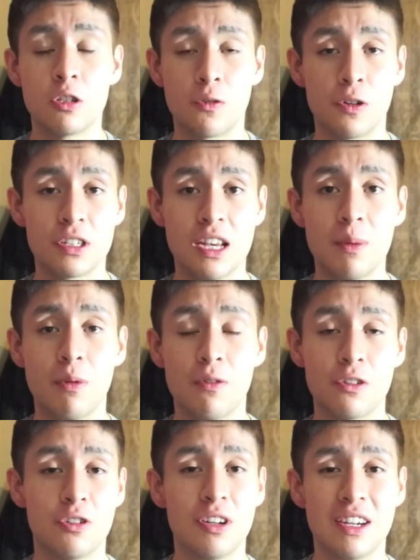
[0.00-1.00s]
So for example, if
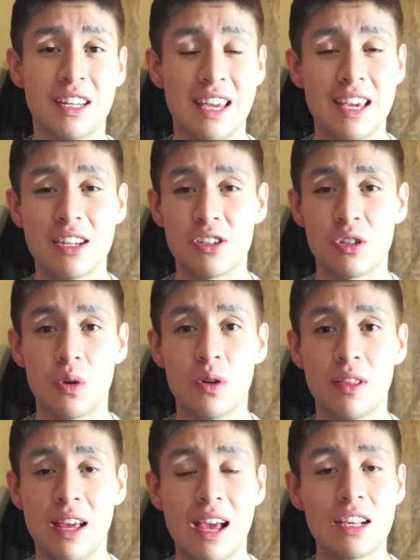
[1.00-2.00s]
you're drinking a can of
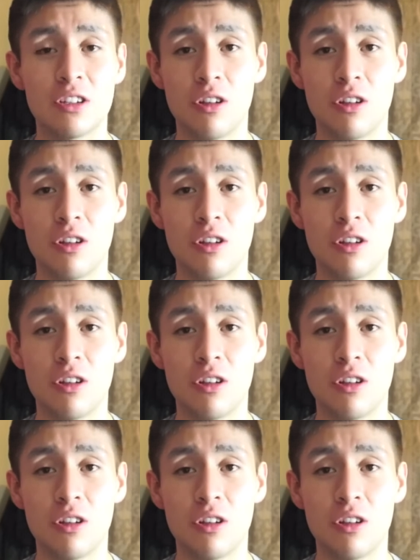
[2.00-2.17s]
soda that has a